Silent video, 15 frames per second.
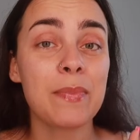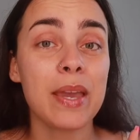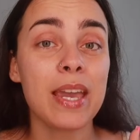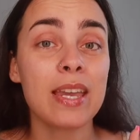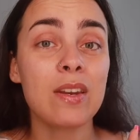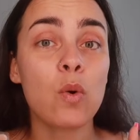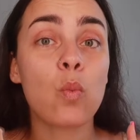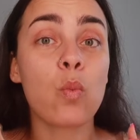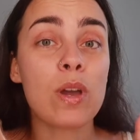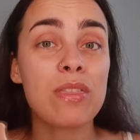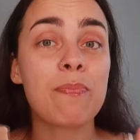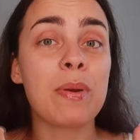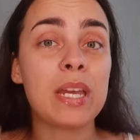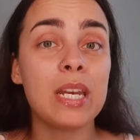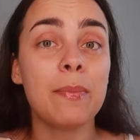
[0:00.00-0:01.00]
made
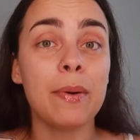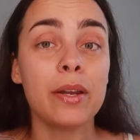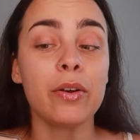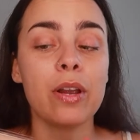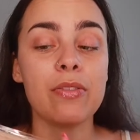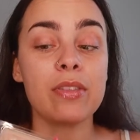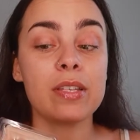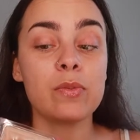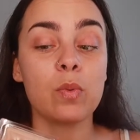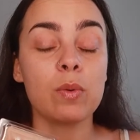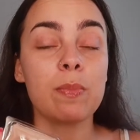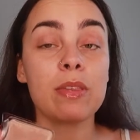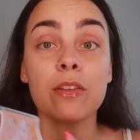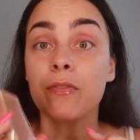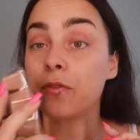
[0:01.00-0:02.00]
with peanut butter. And this would
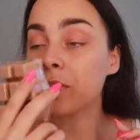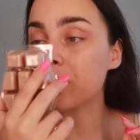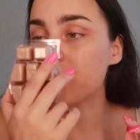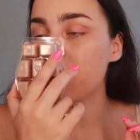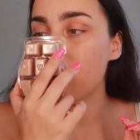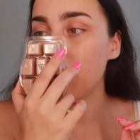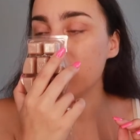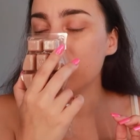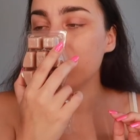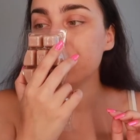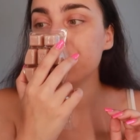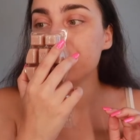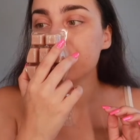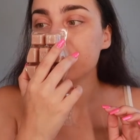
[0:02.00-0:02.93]
be the first one.